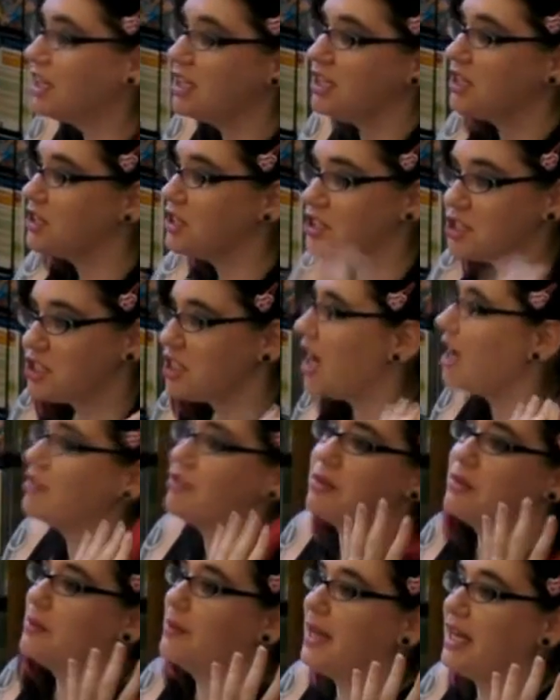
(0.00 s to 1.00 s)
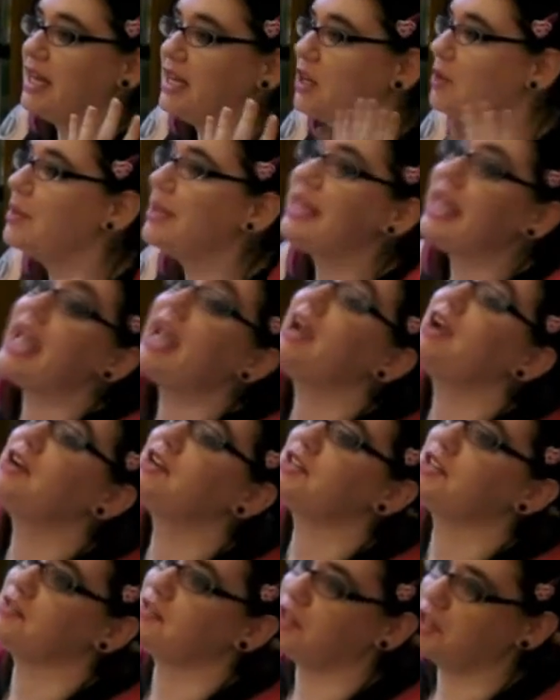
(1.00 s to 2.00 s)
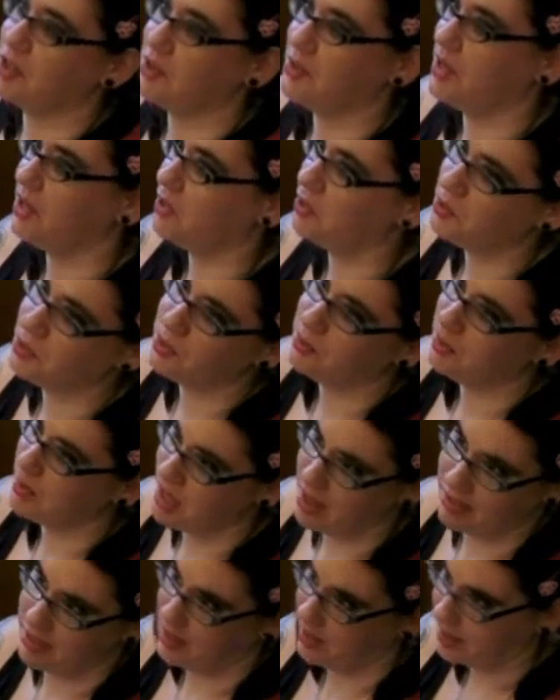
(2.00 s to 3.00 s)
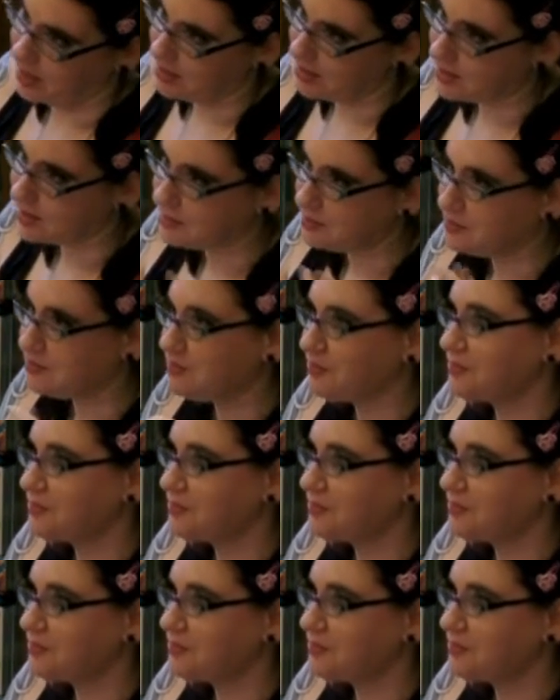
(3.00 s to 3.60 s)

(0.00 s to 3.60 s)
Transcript: then you're just shot from the beginning. Nobody cares if they're doing cool plot things.